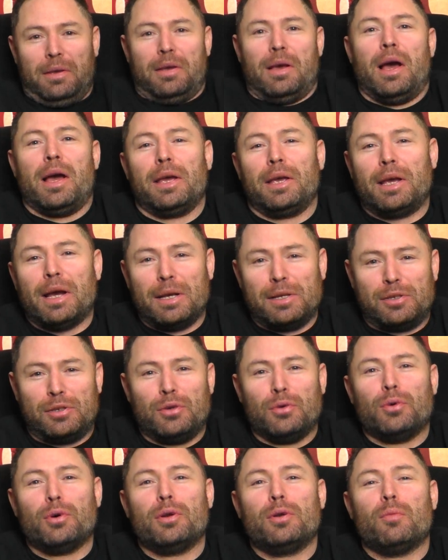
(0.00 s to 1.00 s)
How you guys
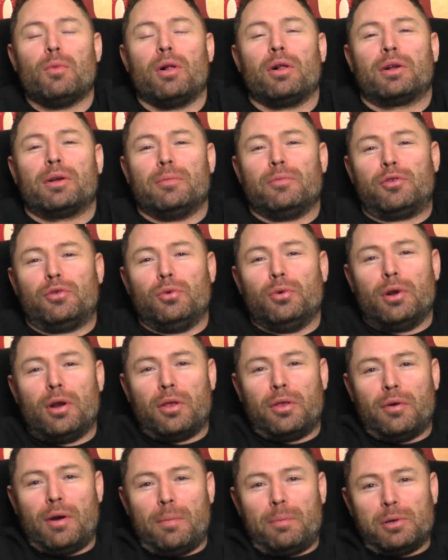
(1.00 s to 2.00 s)
doing? Welcome to
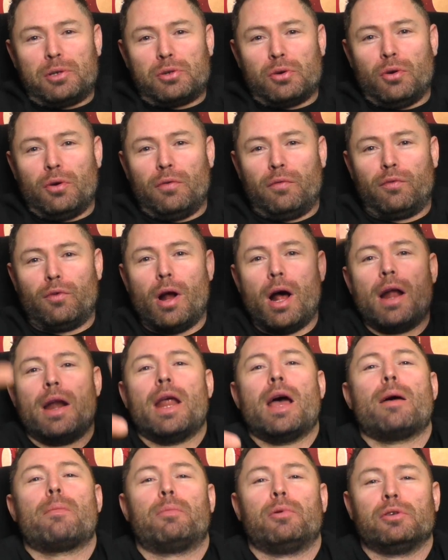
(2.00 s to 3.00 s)
another episode of Rotten
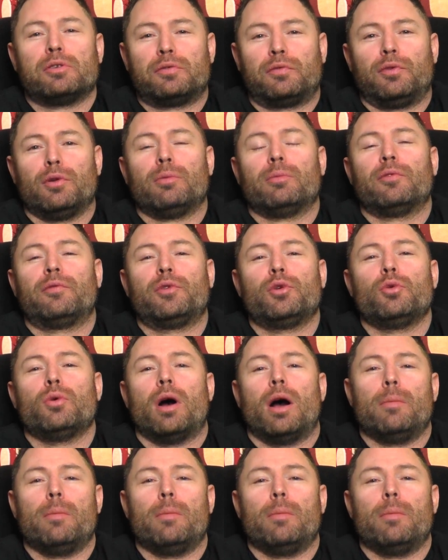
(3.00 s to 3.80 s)
Apples Film Review.